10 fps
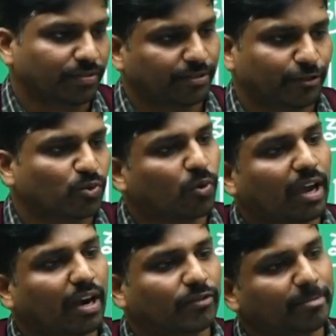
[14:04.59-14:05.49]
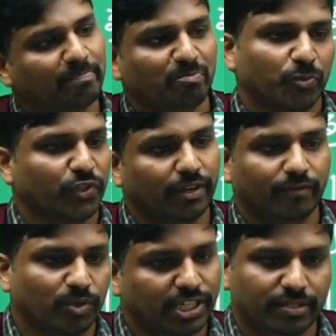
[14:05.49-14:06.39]
So all of them you have to
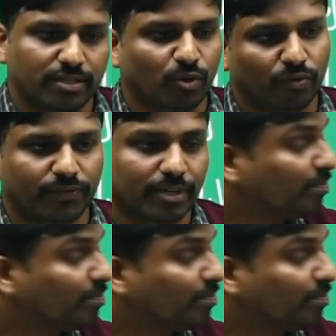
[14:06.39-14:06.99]
just look from